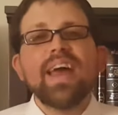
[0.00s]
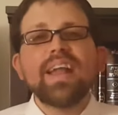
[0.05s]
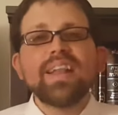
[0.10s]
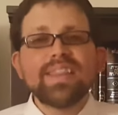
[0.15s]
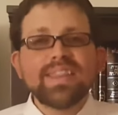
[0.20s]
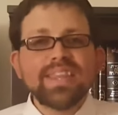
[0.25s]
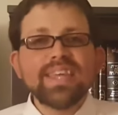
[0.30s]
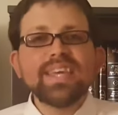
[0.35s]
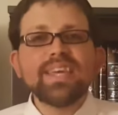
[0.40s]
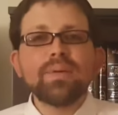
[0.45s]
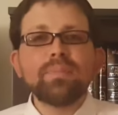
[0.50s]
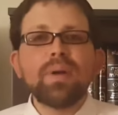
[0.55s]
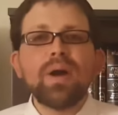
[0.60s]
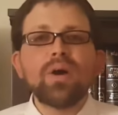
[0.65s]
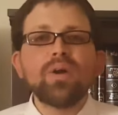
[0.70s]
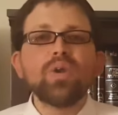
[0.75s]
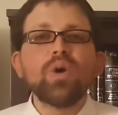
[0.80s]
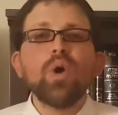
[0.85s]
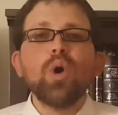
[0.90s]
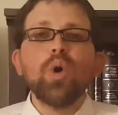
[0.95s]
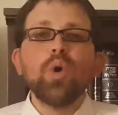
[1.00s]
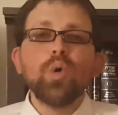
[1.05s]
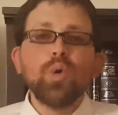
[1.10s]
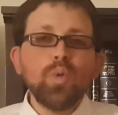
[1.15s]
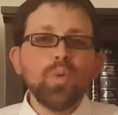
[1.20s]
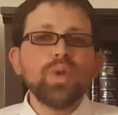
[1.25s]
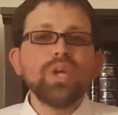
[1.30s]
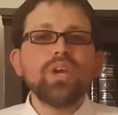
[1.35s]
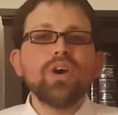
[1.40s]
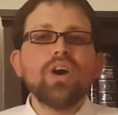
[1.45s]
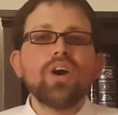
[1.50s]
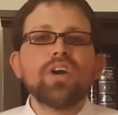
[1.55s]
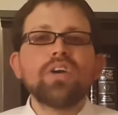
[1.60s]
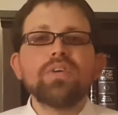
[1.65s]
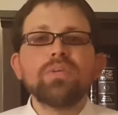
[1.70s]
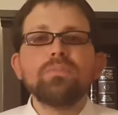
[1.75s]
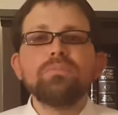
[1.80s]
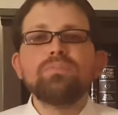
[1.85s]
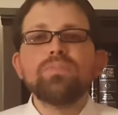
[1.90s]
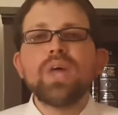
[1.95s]
and think about who we
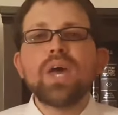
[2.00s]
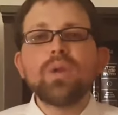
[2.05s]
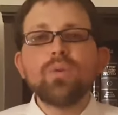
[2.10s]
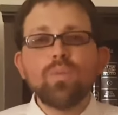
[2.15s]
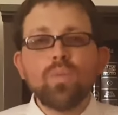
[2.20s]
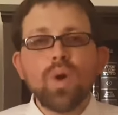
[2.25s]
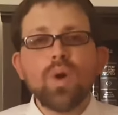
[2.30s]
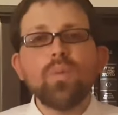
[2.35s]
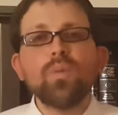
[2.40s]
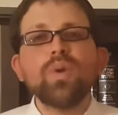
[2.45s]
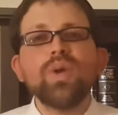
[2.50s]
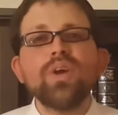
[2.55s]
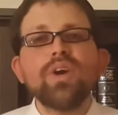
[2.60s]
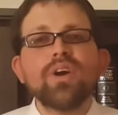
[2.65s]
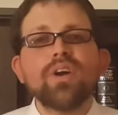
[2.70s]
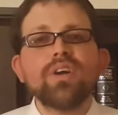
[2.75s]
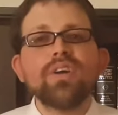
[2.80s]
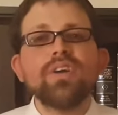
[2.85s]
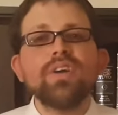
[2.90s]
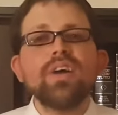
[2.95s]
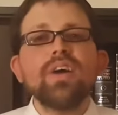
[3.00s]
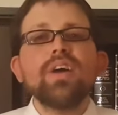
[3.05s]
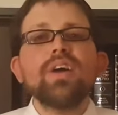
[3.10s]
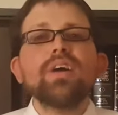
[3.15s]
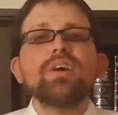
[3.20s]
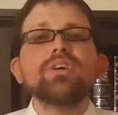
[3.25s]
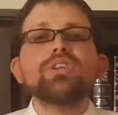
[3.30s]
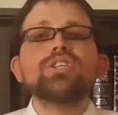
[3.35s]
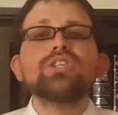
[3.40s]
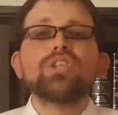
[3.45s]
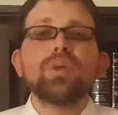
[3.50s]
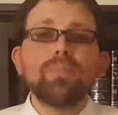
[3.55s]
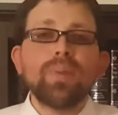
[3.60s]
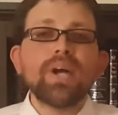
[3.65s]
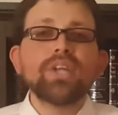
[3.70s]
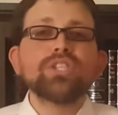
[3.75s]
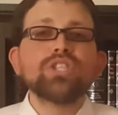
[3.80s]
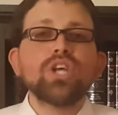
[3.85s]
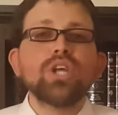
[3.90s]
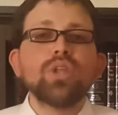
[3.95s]
are and what we are.
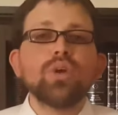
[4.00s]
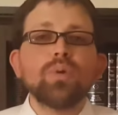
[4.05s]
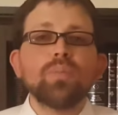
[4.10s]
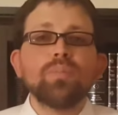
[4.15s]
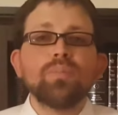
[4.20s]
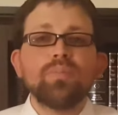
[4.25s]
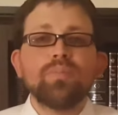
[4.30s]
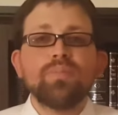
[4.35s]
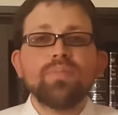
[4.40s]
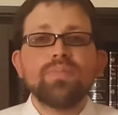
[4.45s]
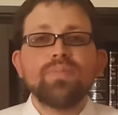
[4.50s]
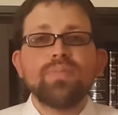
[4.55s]
Shabbat Shalom.